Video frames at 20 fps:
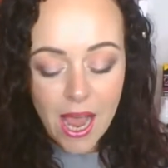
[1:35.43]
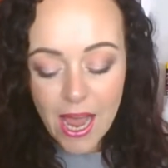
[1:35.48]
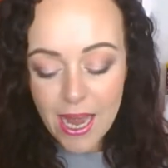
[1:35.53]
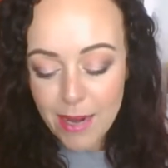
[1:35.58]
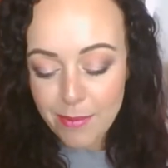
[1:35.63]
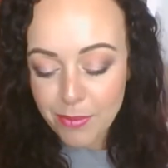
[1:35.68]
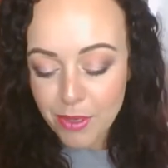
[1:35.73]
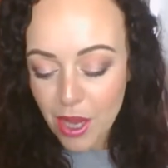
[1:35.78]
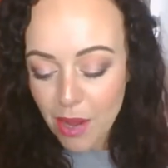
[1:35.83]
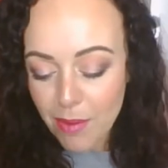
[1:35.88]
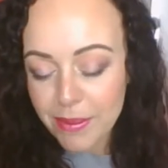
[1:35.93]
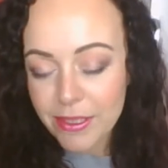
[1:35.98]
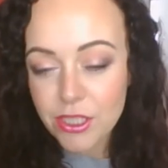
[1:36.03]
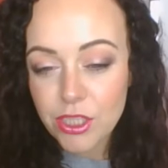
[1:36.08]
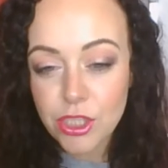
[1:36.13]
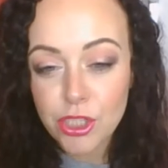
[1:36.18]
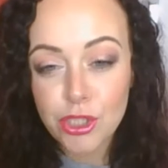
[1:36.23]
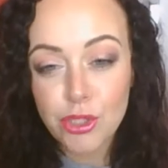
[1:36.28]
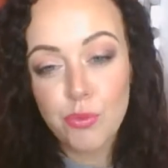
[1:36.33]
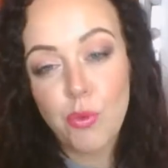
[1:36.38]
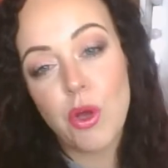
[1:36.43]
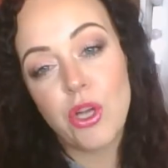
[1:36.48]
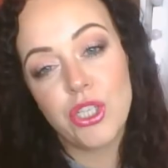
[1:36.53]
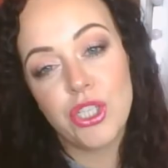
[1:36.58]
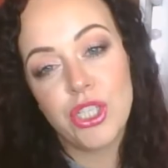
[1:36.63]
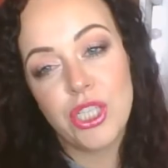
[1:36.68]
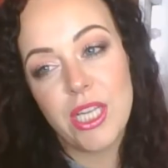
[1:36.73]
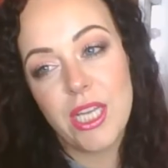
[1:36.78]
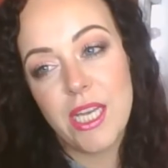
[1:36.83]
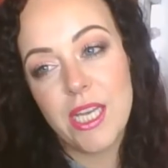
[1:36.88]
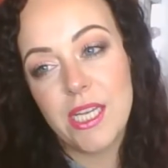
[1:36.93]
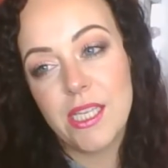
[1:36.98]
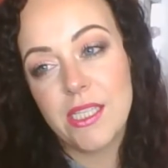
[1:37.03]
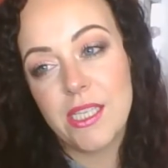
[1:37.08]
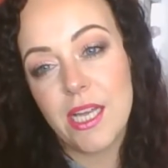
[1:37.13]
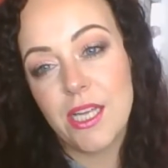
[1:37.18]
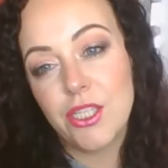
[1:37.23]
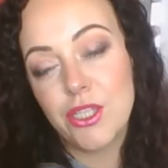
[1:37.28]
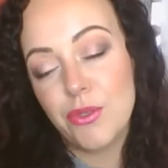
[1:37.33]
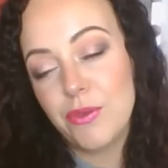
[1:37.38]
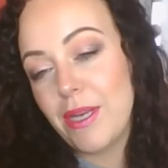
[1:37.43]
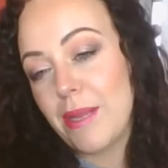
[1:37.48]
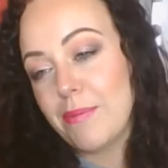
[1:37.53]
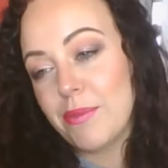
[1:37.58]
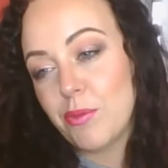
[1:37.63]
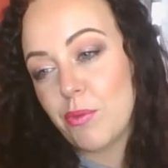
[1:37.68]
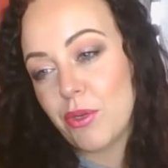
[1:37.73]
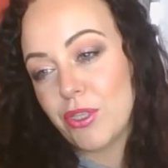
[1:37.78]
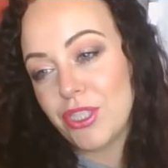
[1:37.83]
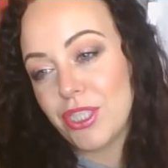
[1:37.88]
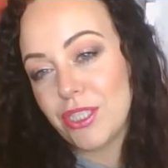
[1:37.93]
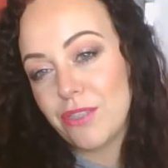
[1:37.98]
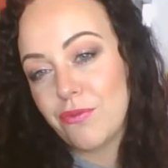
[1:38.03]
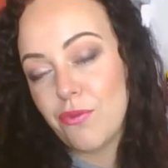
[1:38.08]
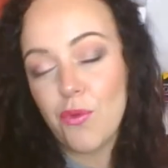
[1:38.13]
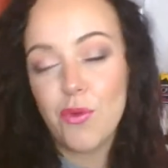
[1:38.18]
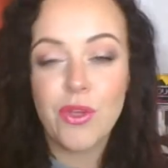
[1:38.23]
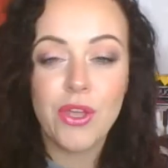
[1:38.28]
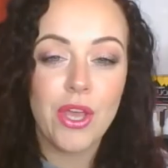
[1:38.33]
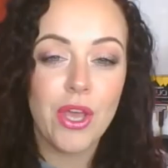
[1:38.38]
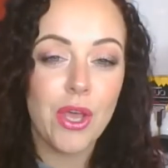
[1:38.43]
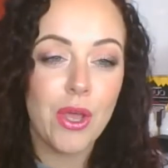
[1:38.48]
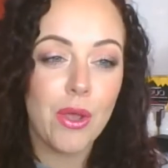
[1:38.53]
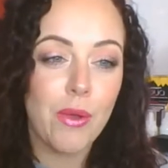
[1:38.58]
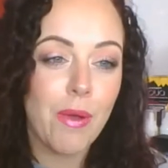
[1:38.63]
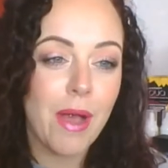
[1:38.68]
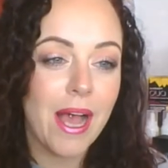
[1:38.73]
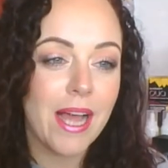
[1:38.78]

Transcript: and I'm going to swatch these and do lip swatches for you